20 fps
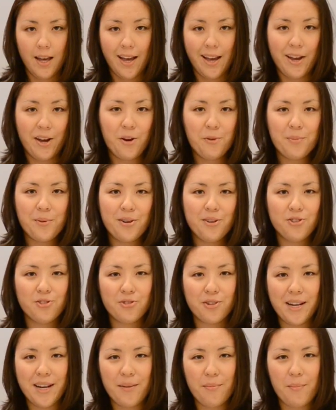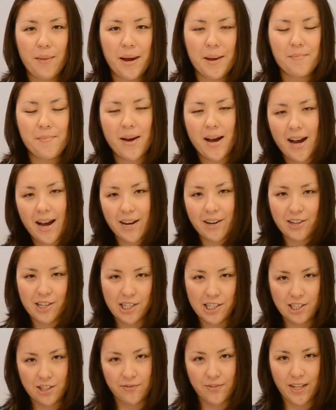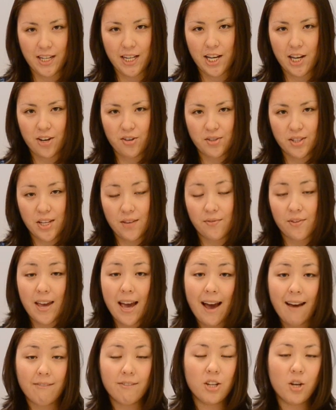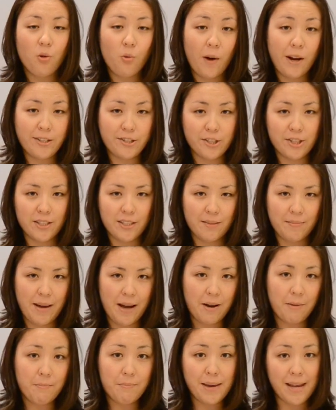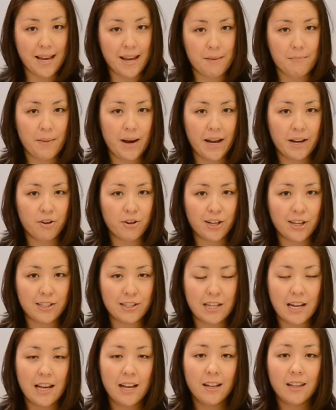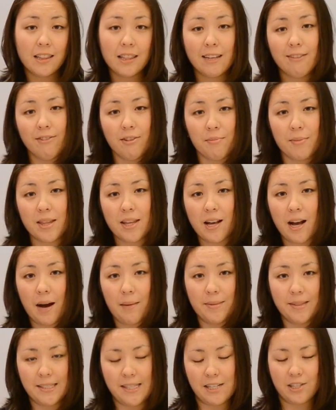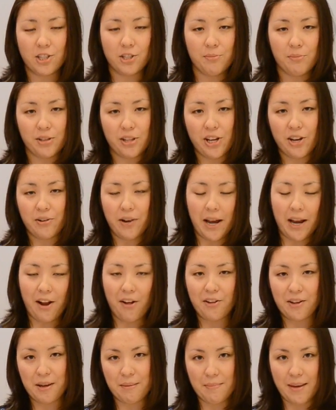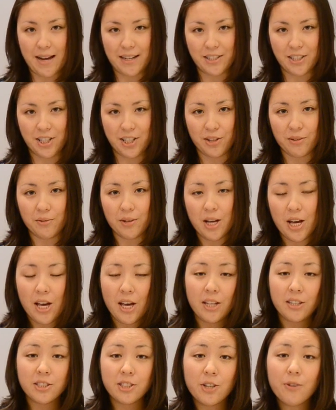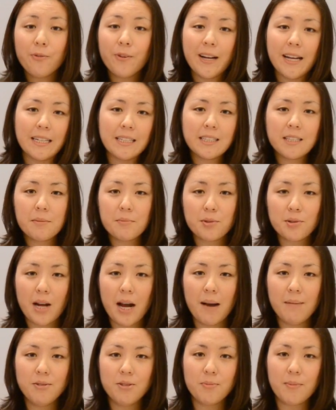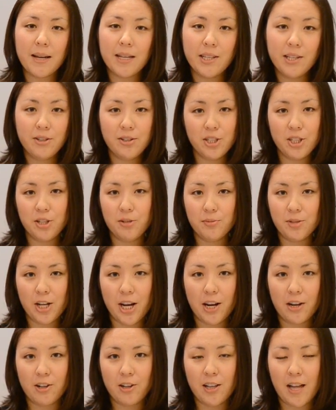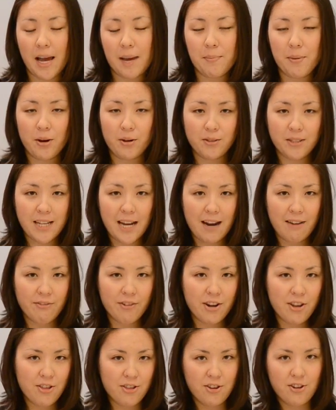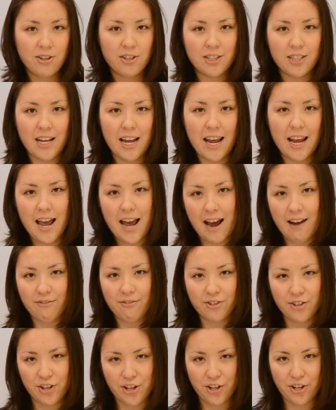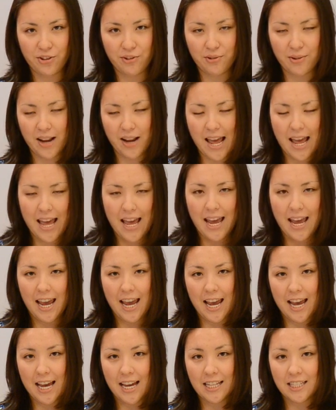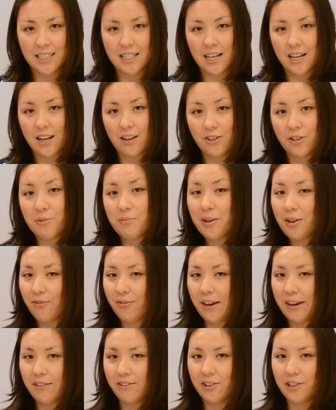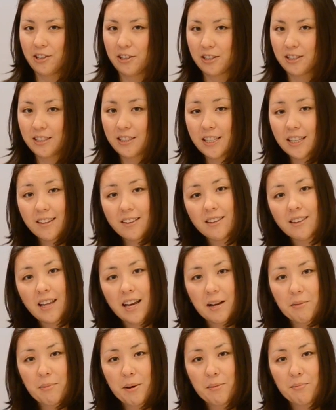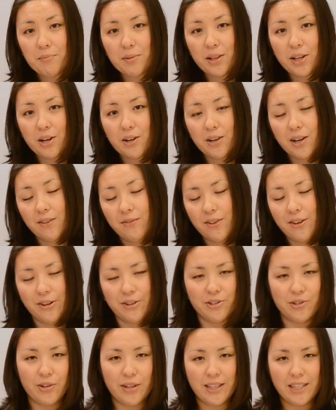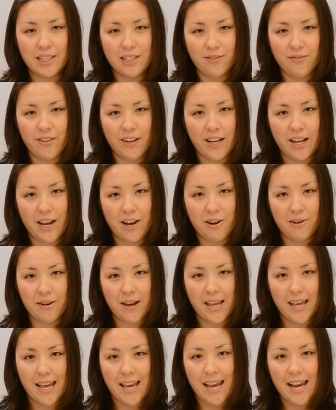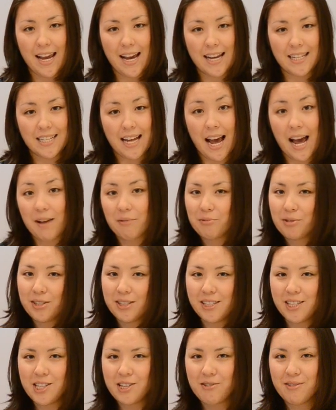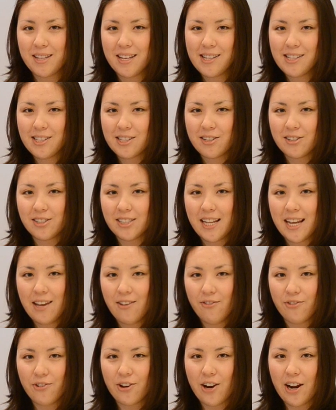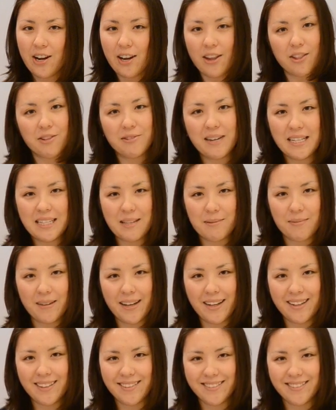I hope you enjoyed my pie crust videos. If you have any questions about making pie crust, leave them in the comment section below and I'll get back to you. Don't forget to subscribe to my YouTube channel. I post every Thursday afternoon. And do me a favor, click the like button below if you enjoyed this video, and I will see you this Thursday for another recipe.